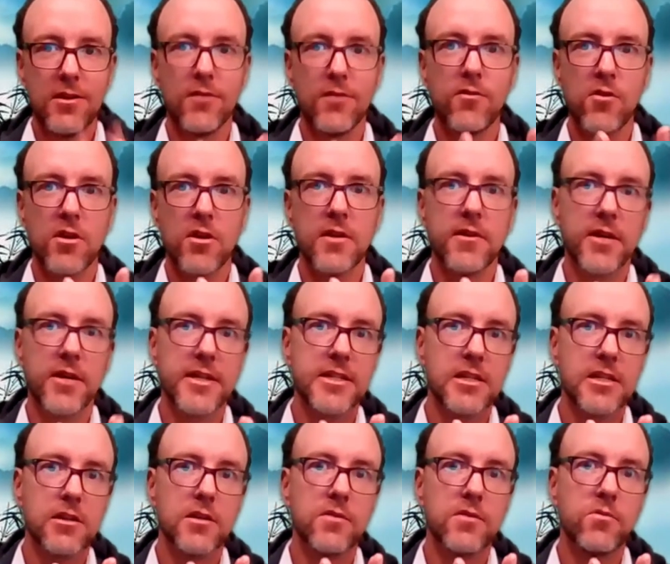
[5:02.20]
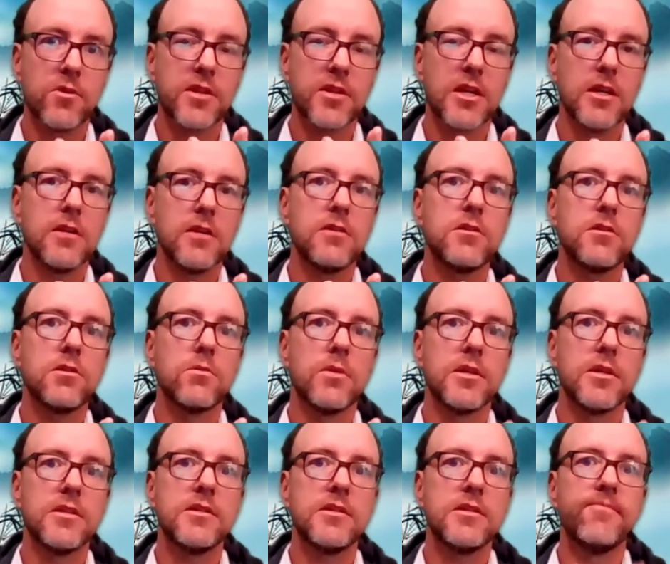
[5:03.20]
you've got an idea of what their issue
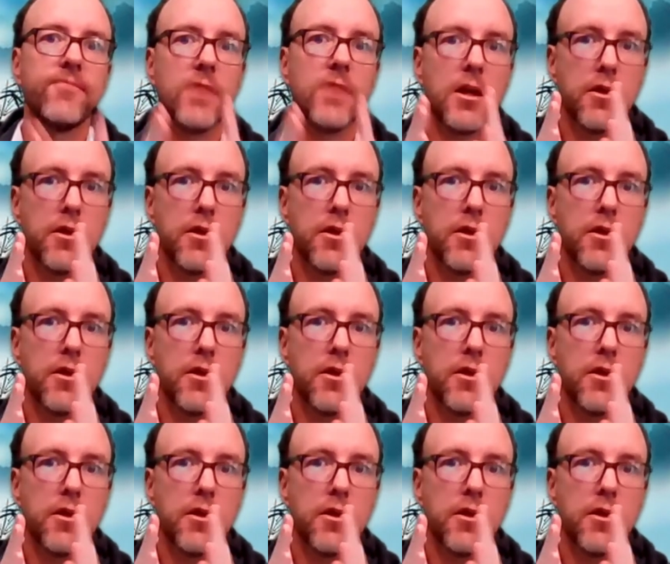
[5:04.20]
is,